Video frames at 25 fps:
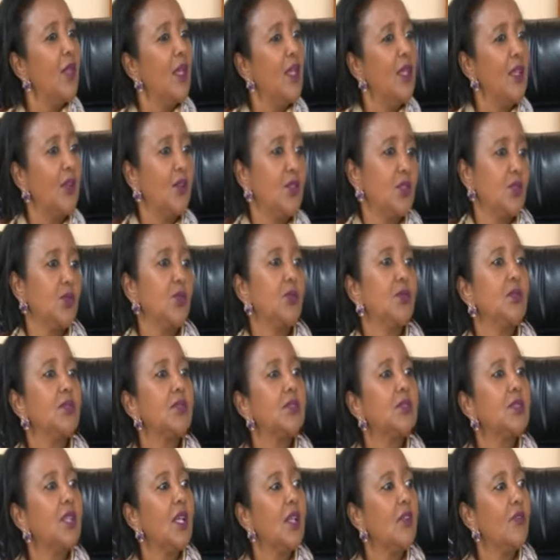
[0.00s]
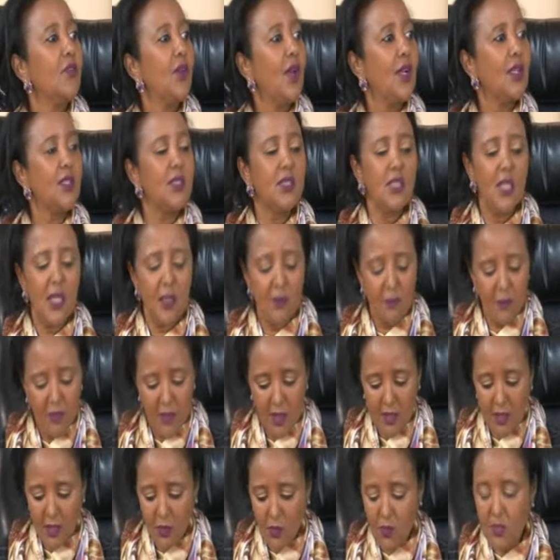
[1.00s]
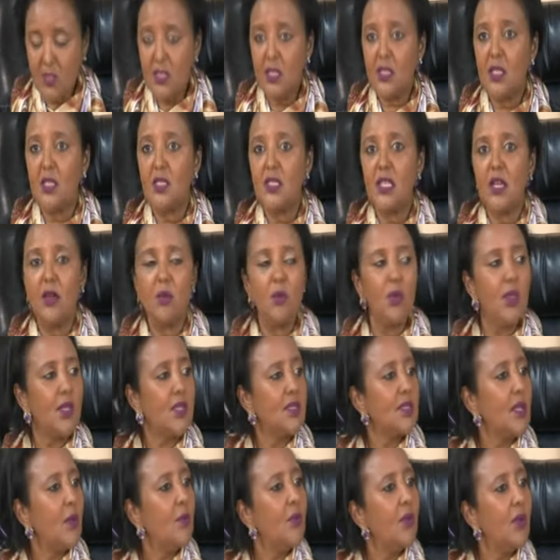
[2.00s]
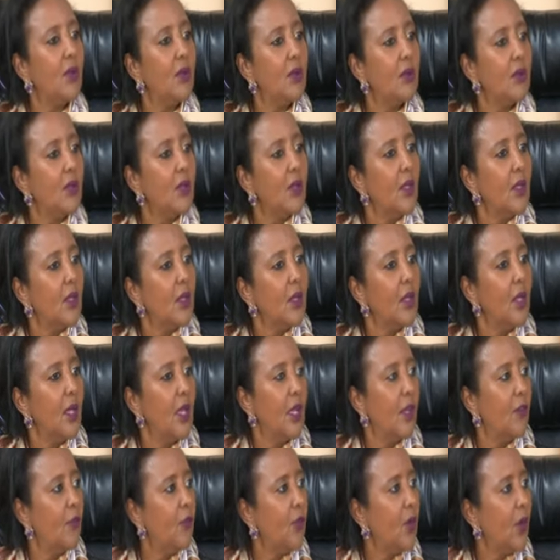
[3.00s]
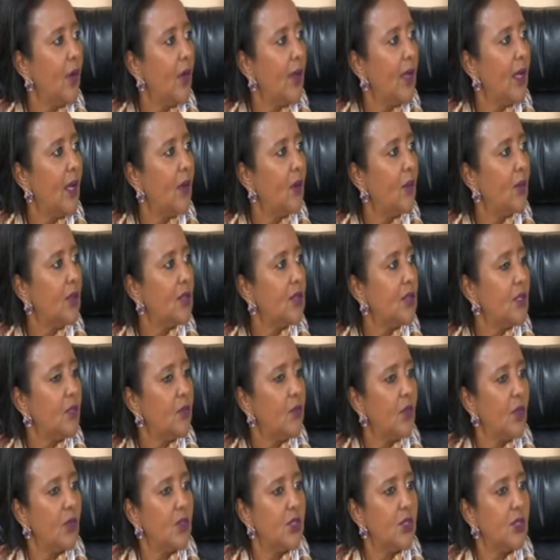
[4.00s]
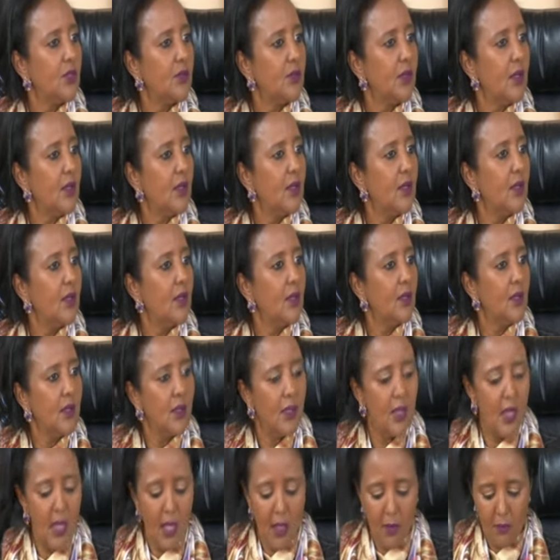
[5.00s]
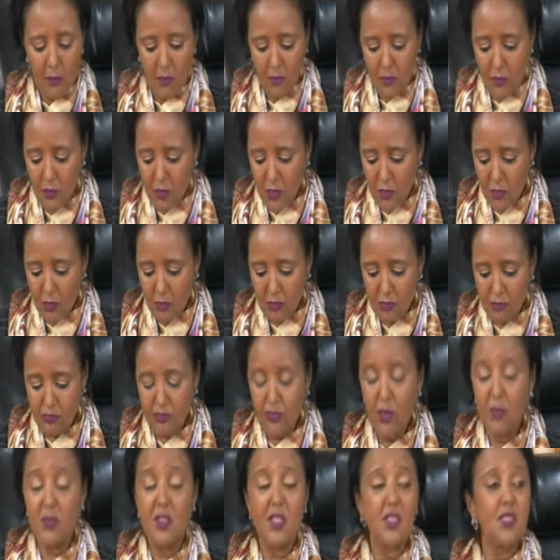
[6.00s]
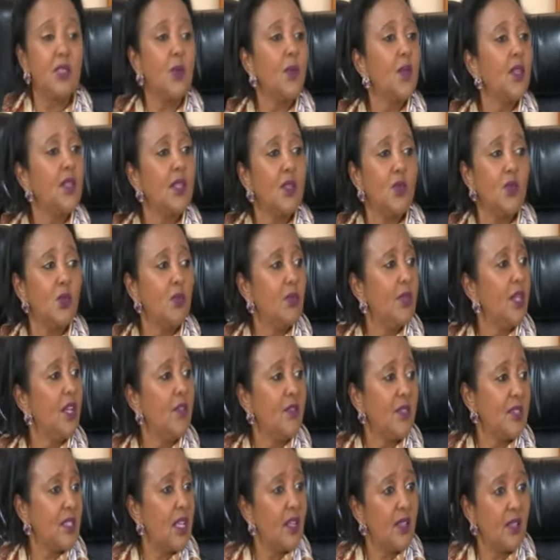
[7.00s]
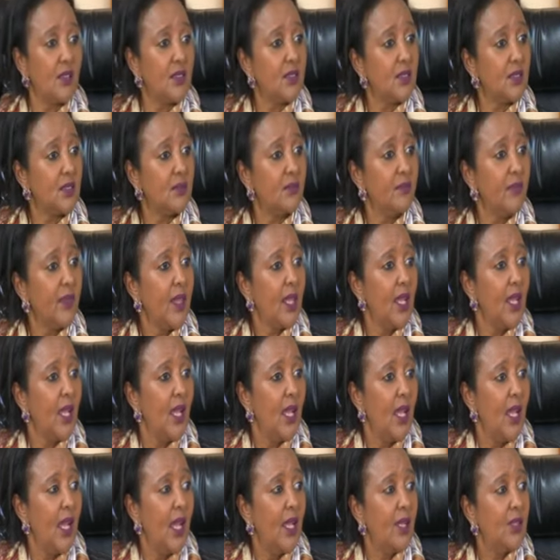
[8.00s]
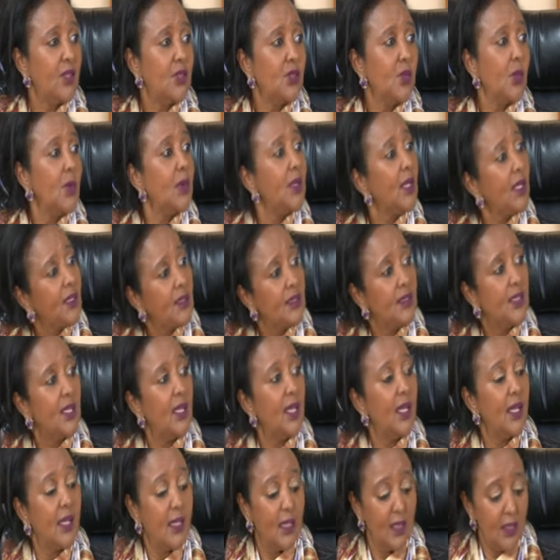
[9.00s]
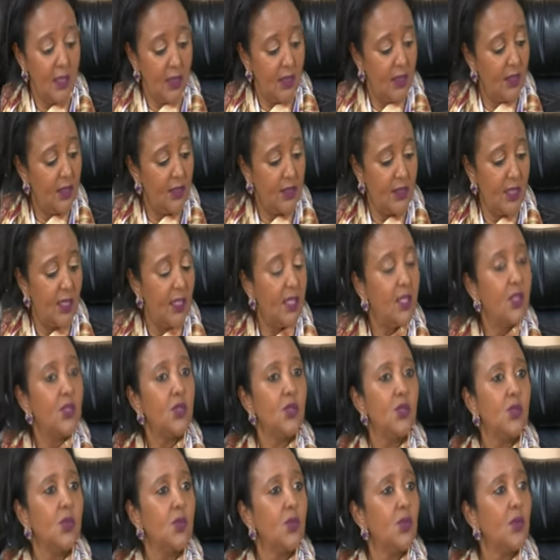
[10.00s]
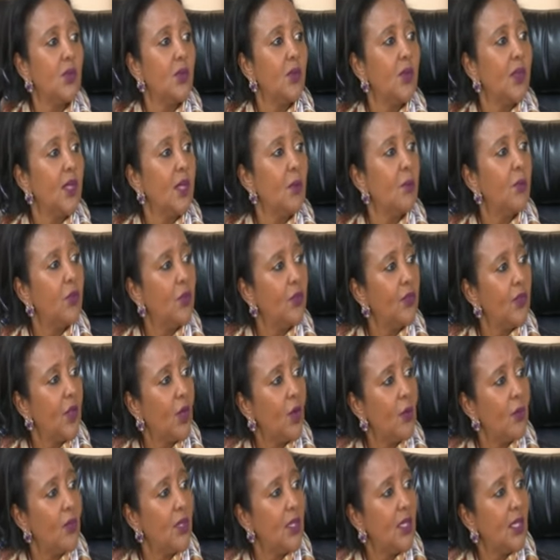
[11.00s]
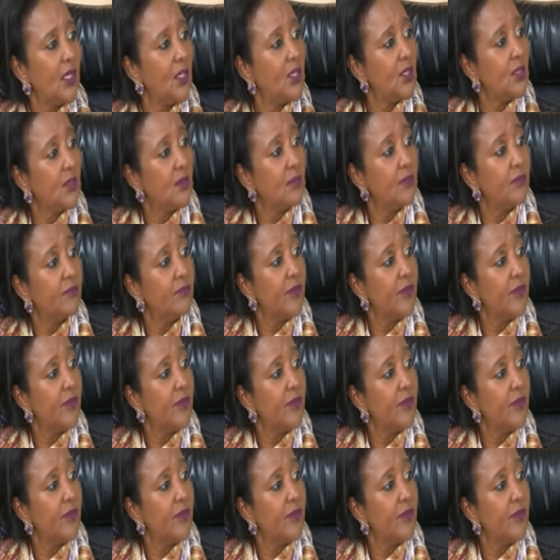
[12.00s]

in our schools. In fact, I think we set a terrible example for our young ones and for our children from just the way that we behave as adults. And so, yes, there is a need to improve the communication,